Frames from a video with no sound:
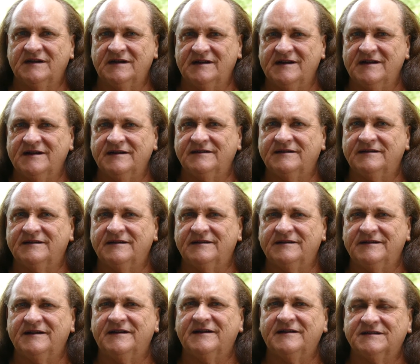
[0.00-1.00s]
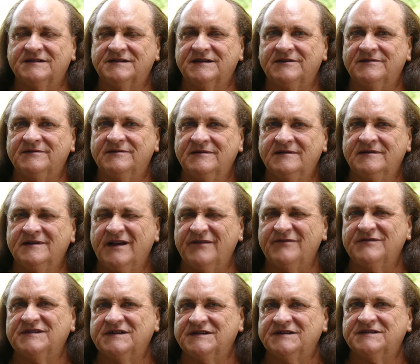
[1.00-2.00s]
And uh, yeah, so
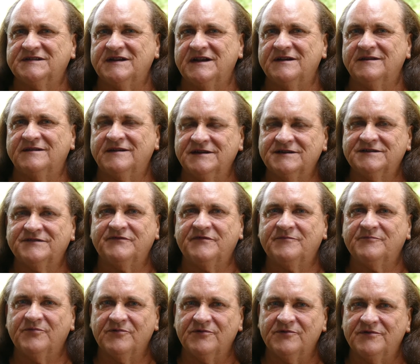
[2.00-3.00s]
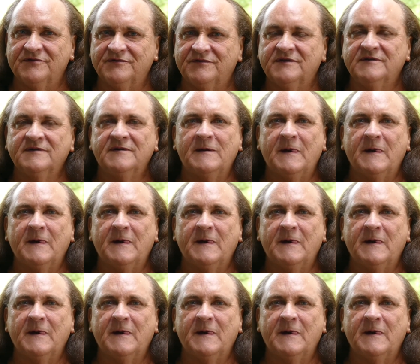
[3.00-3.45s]
ever since then, things have improved.